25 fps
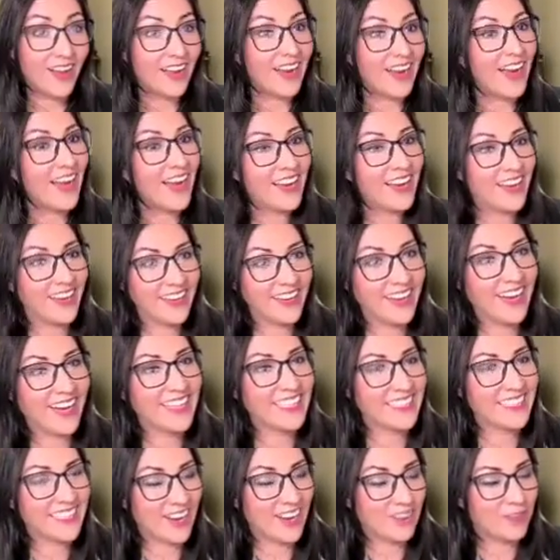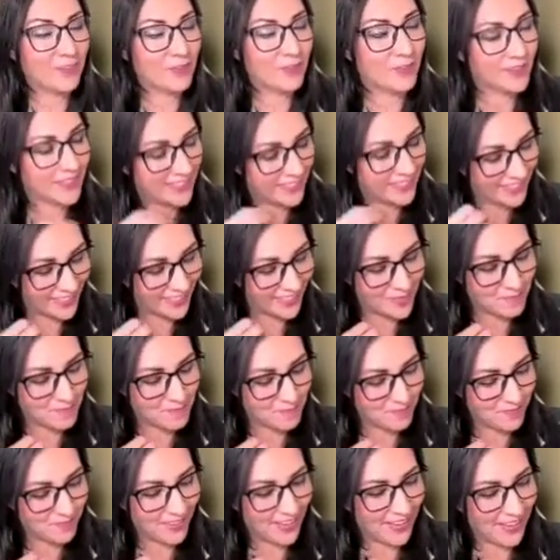I definitely
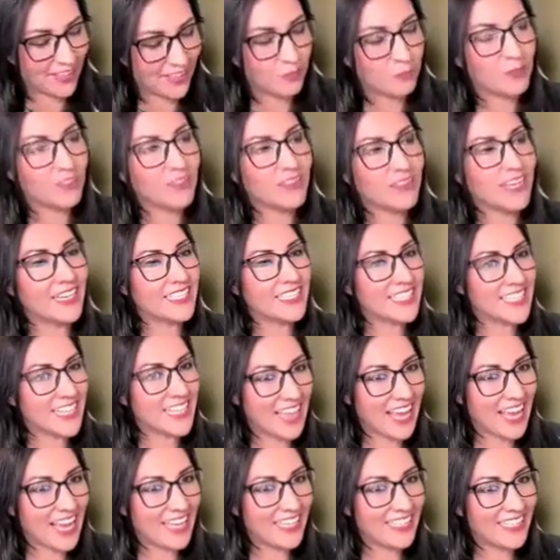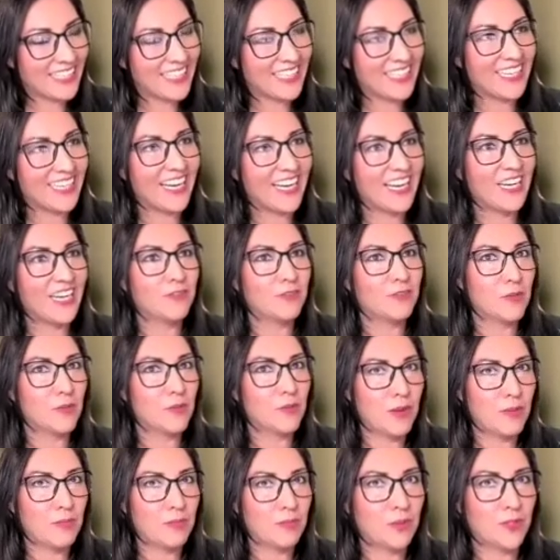I can relate to that. And I
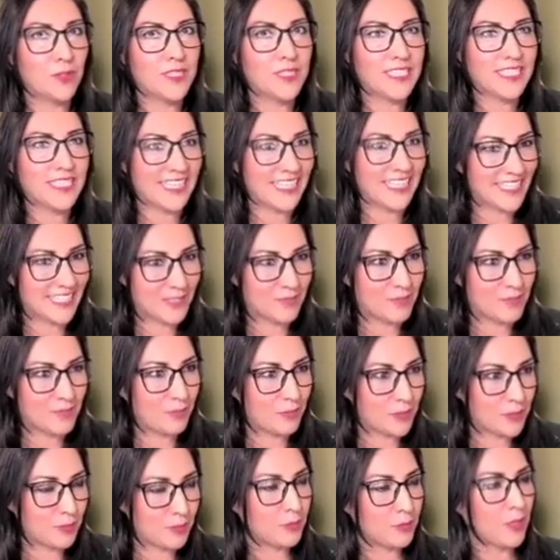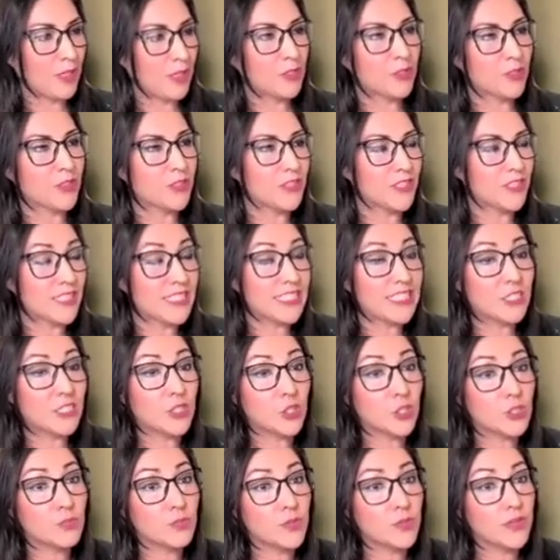remember sitting as a membership director,
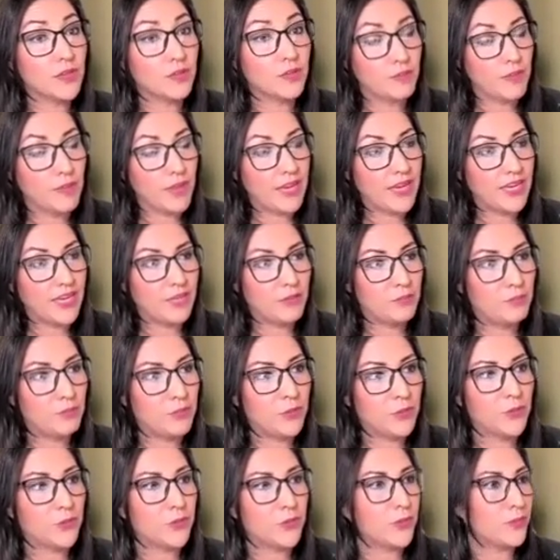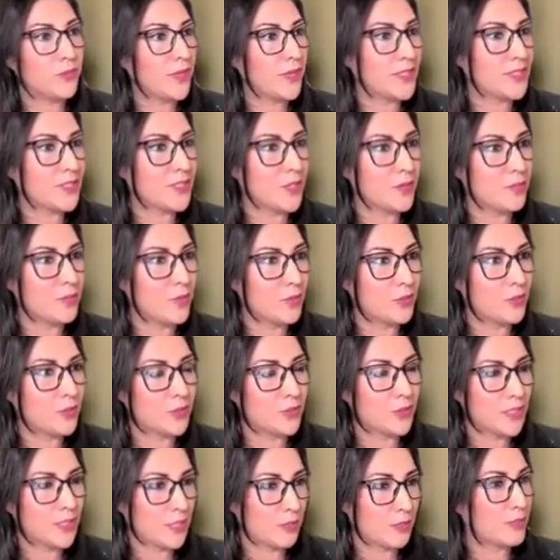decisions being made purely based on emotion
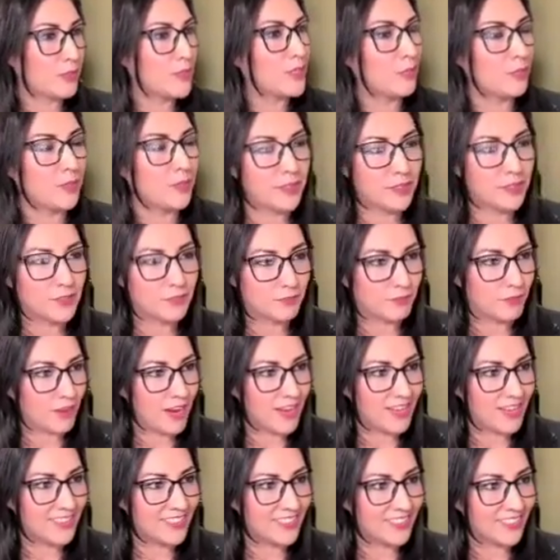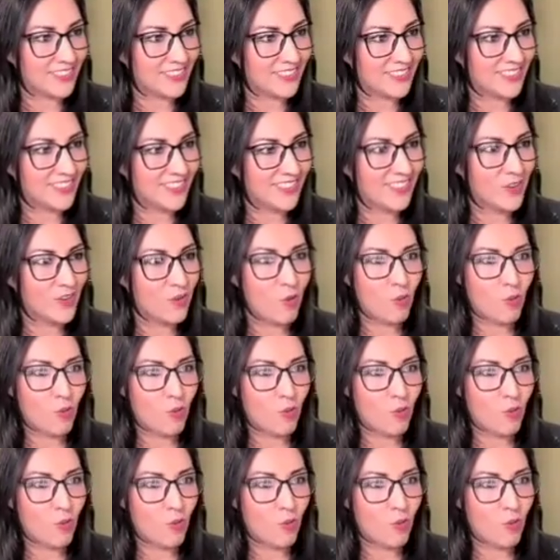because it was somebody's friend, or